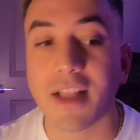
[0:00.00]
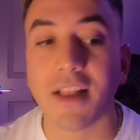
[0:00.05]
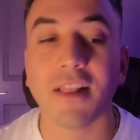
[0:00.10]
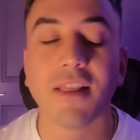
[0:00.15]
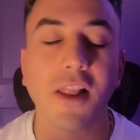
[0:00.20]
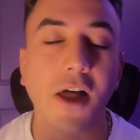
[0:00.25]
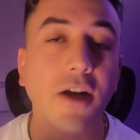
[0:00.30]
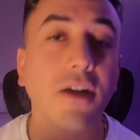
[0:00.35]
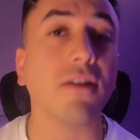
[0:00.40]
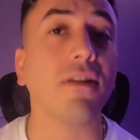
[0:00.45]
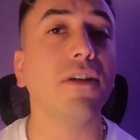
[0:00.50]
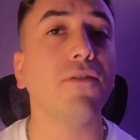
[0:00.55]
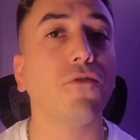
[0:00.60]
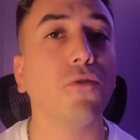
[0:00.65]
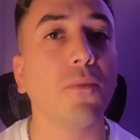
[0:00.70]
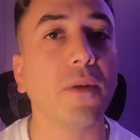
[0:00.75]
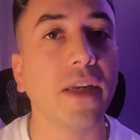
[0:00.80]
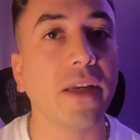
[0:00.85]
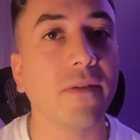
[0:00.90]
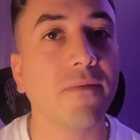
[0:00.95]
Luckily for
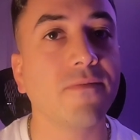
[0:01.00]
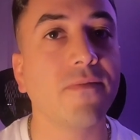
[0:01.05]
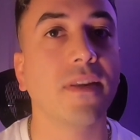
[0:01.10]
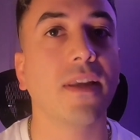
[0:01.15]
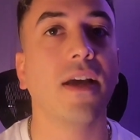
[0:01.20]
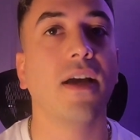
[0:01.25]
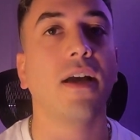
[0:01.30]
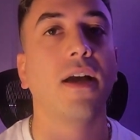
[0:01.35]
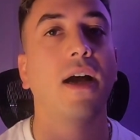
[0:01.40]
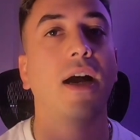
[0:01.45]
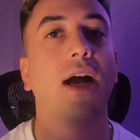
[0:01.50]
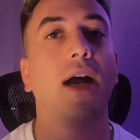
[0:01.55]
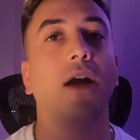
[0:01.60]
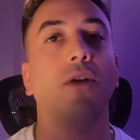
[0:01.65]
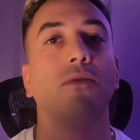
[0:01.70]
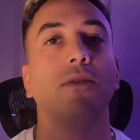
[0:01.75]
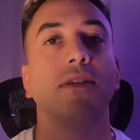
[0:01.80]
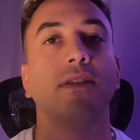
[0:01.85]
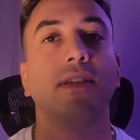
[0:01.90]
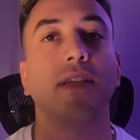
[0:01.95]
me, I
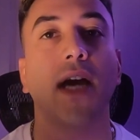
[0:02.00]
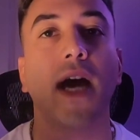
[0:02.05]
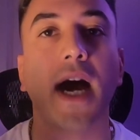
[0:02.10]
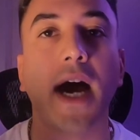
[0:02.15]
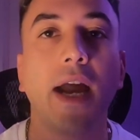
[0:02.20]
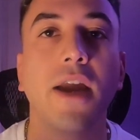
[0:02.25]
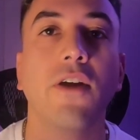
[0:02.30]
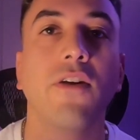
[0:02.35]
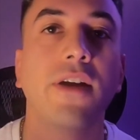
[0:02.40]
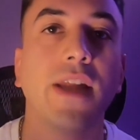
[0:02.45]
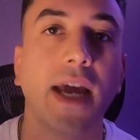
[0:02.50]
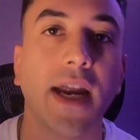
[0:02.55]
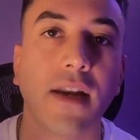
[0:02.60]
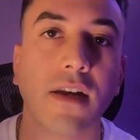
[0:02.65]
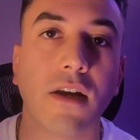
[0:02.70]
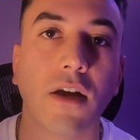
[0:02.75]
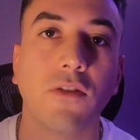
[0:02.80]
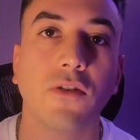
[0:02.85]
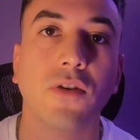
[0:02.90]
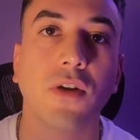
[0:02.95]
was hired at
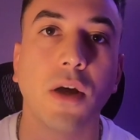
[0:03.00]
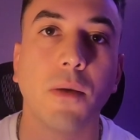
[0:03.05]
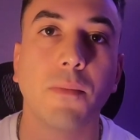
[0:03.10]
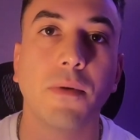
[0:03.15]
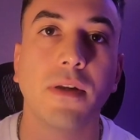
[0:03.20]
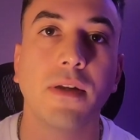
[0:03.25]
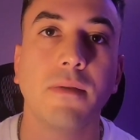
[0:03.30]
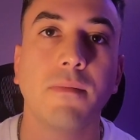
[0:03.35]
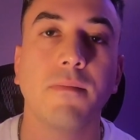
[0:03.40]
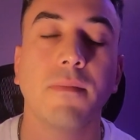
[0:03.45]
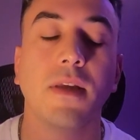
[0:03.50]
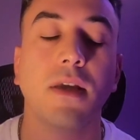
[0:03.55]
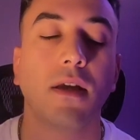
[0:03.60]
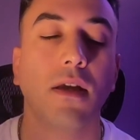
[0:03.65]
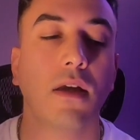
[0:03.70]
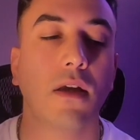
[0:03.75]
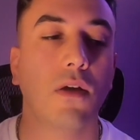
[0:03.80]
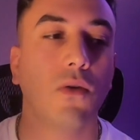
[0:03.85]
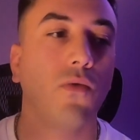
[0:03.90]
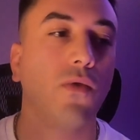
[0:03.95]
another company
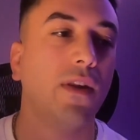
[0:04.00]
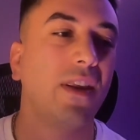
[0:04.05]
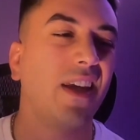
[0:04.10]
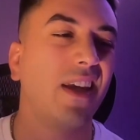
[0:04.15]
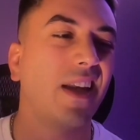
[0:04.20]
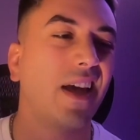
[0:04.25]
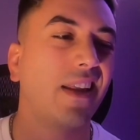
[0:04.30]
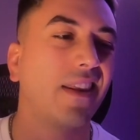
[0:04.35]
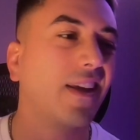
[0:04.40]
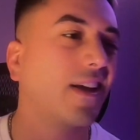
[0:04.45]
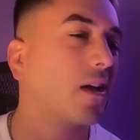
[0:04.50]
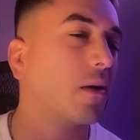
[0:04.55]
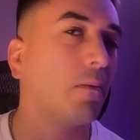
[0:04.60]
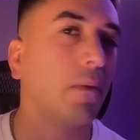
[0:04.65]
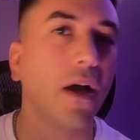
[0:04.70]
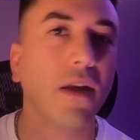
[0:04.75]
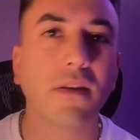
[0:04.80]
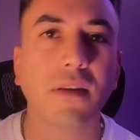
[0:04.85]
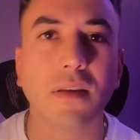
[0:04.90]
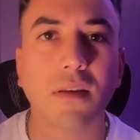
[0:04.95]
within, I think, a
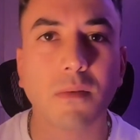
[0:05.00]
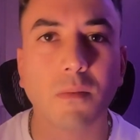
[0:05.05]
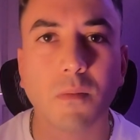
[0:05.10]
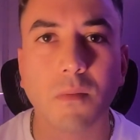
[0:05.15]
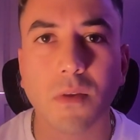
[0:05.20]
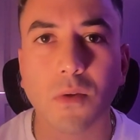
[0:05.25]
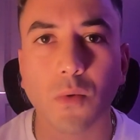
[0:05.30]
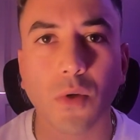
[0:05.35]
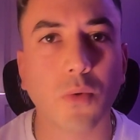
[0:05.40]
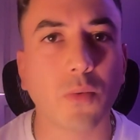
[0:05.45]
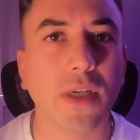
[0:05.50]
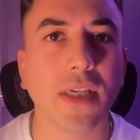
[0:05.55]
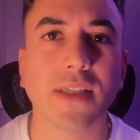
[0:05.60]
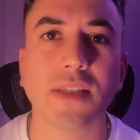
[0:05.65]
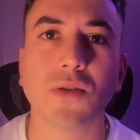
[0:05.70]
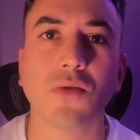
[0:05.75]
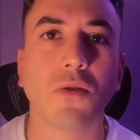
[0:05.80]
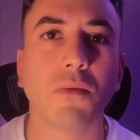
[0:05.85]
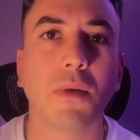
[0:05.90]
month, 3 weeks to a